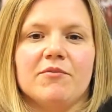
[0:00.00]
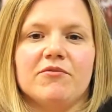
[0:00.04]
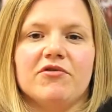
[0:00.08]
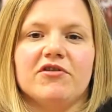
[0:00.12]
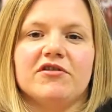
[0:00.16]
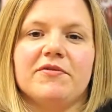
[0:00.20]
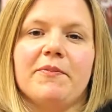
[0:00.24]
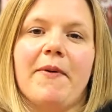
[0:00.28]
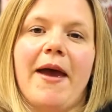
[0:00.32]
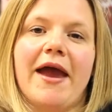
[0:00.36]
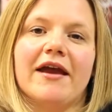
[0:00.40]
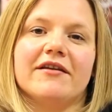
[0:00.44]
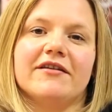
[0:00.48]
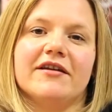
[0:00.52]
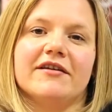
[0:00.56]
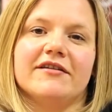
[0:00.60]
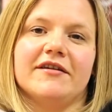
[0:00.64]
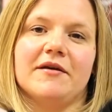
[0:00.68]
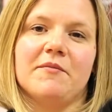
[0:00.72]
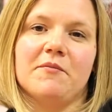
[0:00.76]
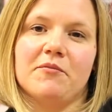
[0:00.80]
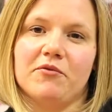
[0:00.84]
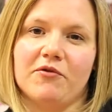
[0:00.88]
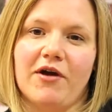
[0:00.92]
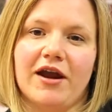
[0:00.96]
Prospectus
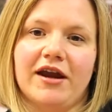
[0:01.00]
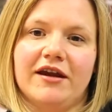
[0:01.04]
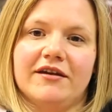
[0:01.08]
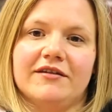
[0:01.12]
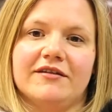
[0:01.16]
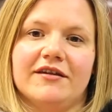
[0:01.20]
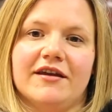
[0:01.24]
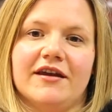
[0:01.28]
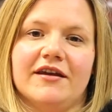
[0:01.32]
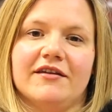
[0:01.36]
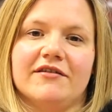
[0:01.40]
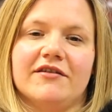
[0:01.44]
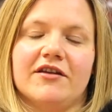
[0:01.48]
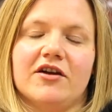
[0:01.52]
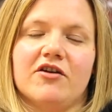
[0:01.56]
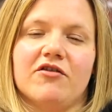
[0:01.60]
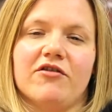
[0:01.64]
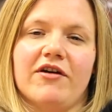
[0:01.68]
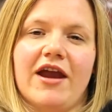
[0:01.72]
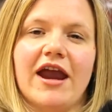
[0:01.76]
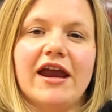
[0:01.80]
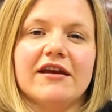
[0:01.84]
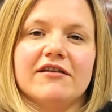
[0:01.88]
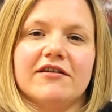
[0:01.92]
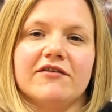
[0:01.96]
embraces the
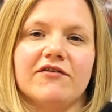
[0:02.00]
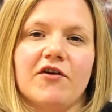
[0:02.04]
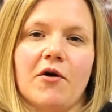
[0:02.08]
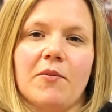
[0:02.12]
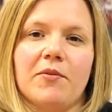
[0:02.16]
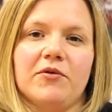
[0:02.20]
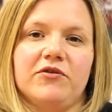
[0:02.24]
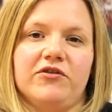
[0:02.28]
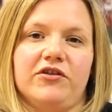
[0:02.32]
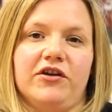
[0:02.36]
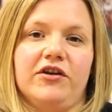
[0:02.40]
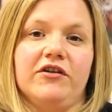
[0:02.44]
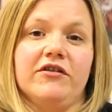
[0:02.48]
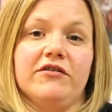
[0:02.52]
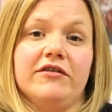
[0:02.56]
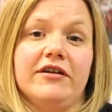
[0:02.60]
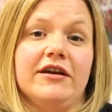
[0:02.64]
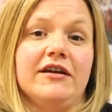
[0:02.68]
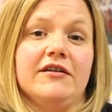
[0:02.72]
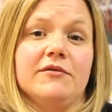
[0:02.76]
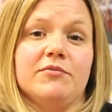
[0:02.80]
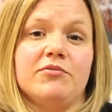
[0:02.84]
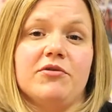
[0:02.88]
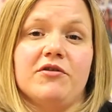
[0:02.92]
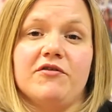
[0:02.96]
creative
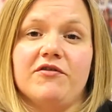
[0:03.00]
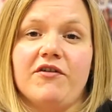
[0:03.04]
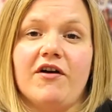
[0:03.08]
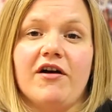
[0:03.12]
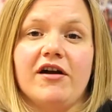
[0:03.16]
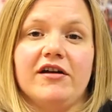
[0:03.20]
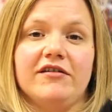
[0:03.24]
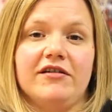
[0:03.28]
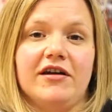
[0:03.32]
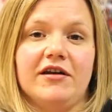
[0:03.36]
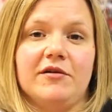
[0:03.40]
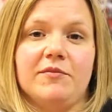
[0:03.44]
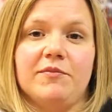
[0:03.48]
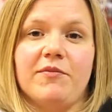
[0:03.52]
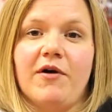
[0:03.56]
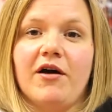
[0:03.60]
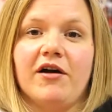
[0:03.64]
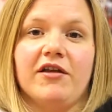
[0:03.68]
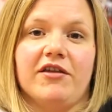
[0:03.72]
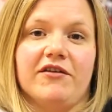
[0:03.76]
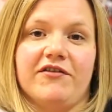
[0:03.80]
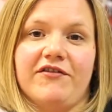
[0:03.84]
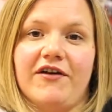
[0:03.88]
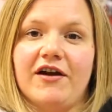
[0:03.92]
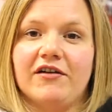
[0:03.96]
opportunities provided
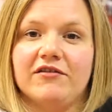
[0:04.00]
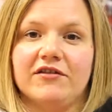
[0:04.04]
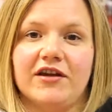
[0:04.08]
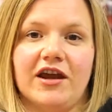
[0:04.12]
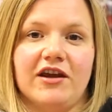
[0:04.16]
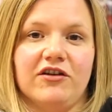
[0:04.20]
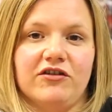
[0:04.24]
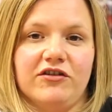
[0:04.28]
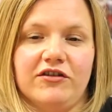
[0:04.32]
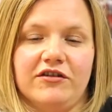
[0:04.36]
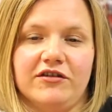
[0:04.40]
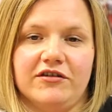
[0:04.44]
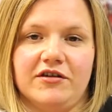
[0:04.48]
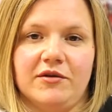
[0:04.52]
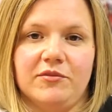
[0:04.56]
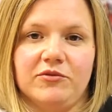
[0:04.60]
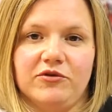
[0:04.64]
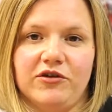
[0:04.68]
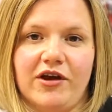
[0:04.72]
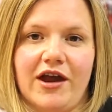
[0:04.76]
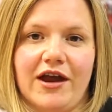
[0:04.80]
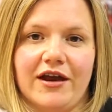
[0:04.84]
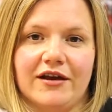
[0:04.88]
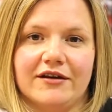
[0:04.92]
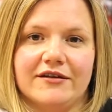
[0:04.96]
by the foundation
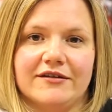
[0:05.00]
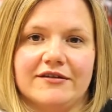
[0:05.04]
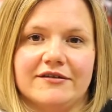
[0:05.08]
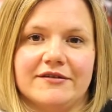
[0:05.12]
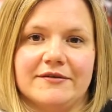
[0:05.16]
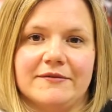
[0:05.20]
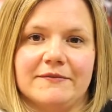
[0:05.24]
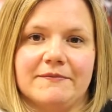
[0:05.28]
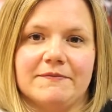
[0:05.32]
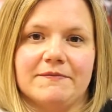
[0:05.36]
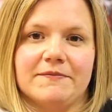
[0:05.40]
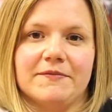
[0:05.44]
subjects.